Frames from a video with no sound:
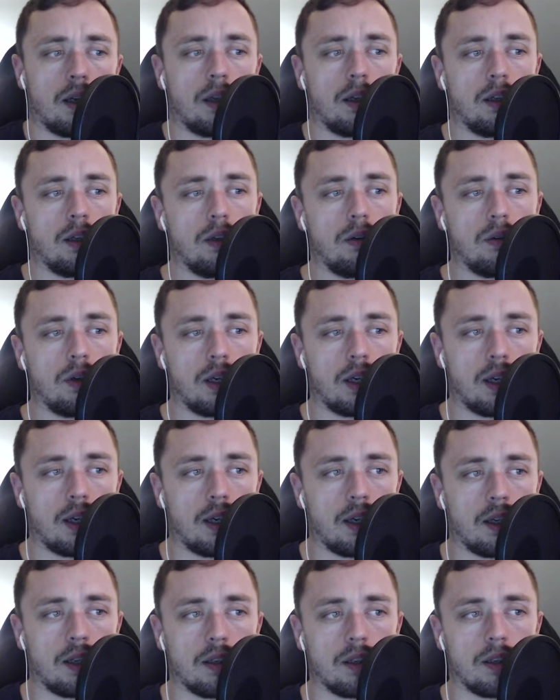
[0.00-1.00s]
You
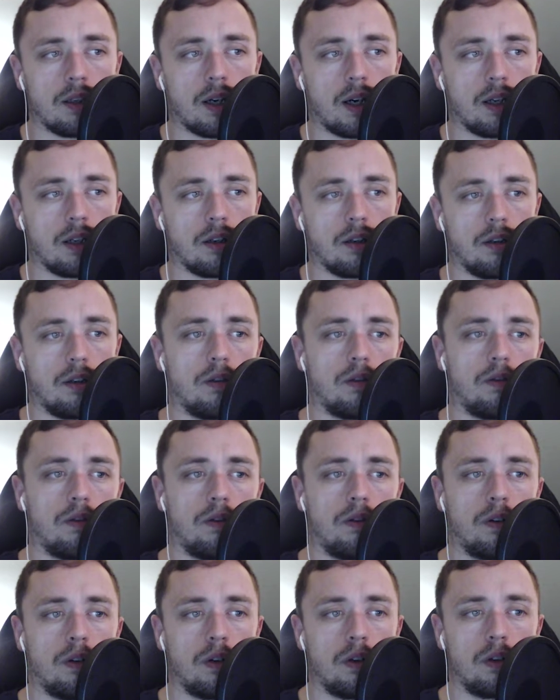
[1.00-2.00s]
can kind
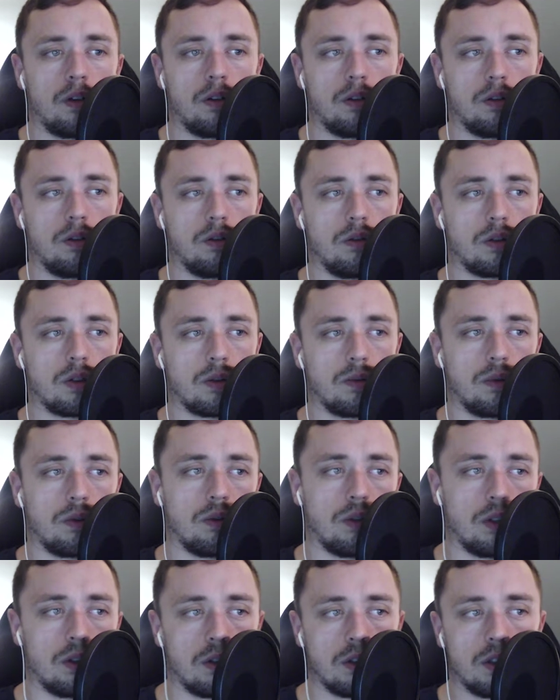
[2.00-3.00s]
of do some due
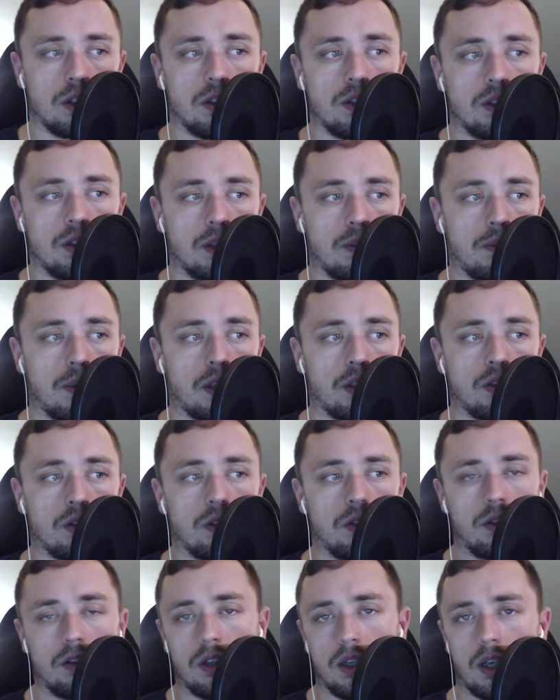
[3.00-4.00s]
diligence and make
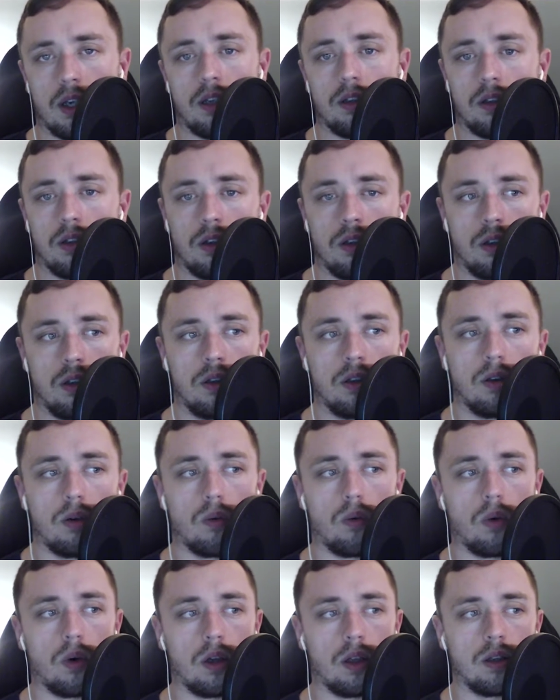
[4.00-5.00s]
sure that the
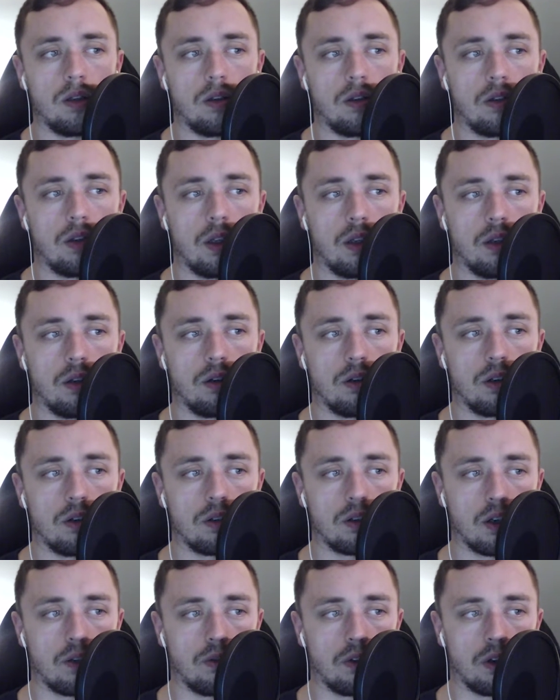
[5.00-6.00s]
ones that you're
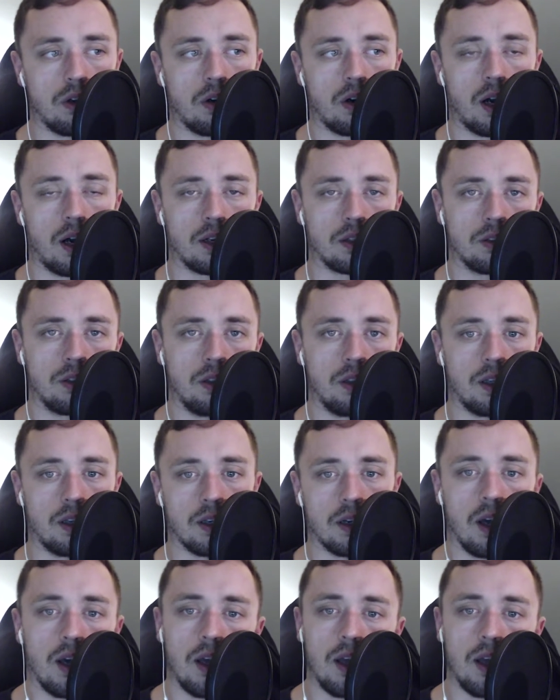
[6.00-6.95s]
discovering are actually like